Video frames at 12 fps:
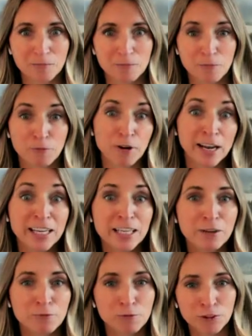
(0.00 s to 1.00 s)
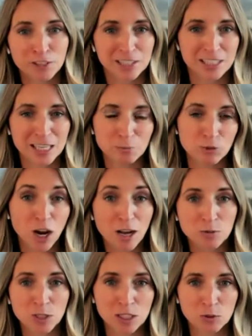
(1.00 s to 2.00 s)
fighting for the same
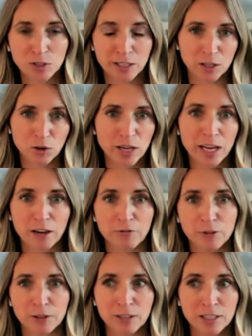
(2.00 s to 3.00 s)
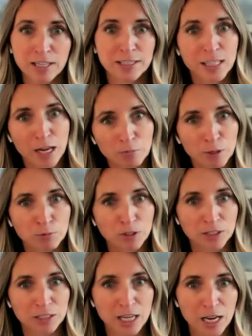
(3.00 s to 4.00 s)
jobs because we think okay of the 10 people at
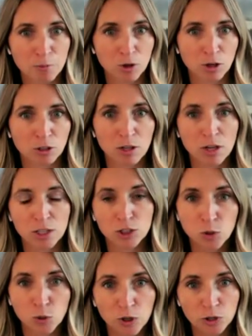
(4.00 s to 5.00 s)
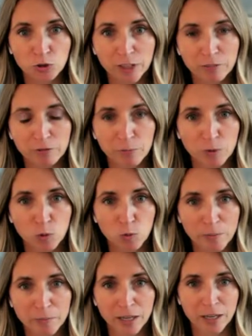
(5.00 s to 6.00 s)
the table two or three of them are
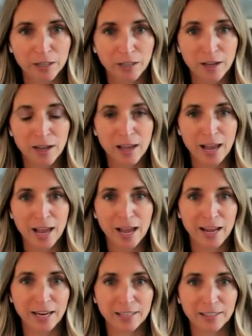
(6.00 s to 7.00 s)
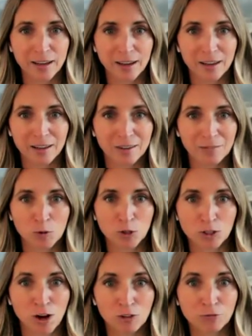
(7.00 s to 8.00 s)
women and we're
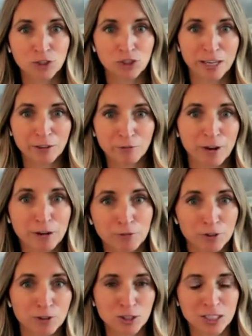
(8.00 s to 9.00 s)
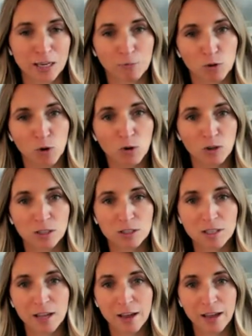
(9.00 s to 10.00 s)
all trying to fight for those same
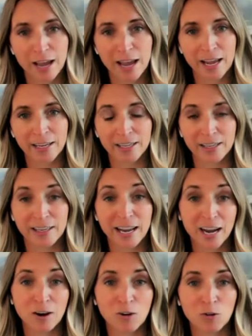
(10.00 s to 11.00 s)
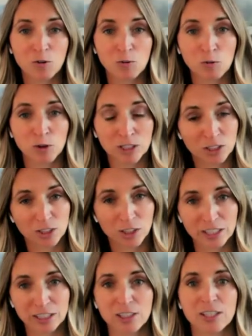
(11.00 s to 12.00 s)
roles and now we're
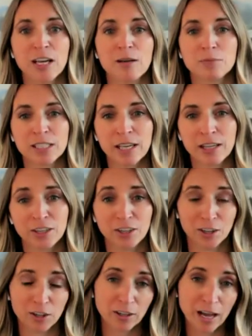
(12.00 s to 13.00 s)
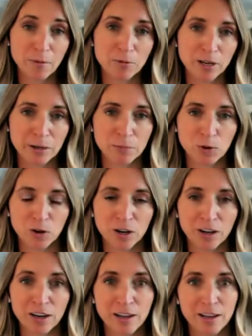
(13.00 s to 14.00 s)
starting to come together and collaborate
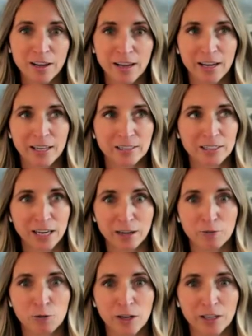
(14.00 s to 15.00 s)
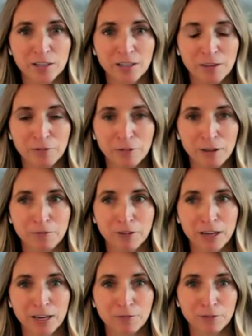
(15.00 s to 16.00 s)
more inside of what if, if you
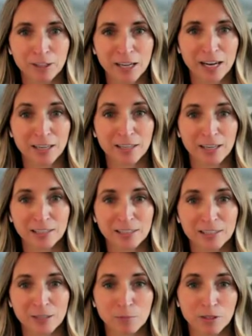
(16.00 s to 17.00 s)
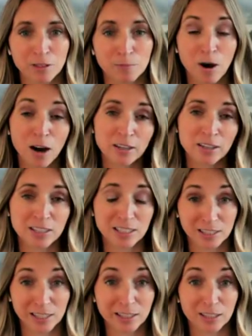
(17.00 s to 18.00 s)
kind of look at, at some of the models
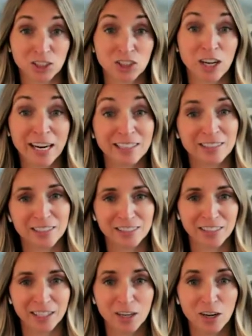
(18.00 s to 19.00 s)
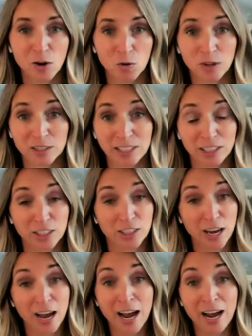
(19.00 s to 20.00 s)
it's like the shine theory where it's like
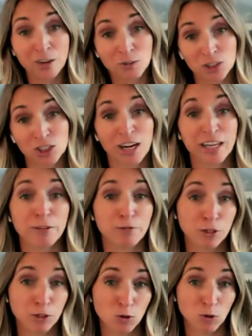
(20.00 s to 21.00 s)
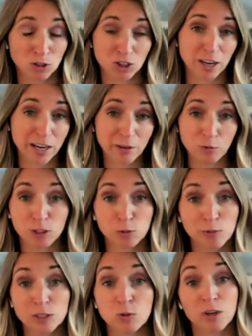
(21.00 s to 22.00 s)
i don't shine if you don't shine which
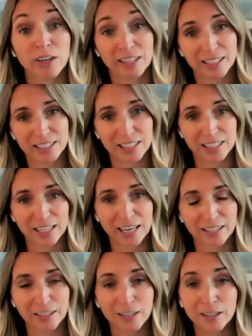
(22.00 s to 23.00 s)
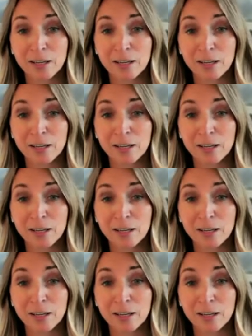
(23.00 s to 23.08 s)
means we're in this together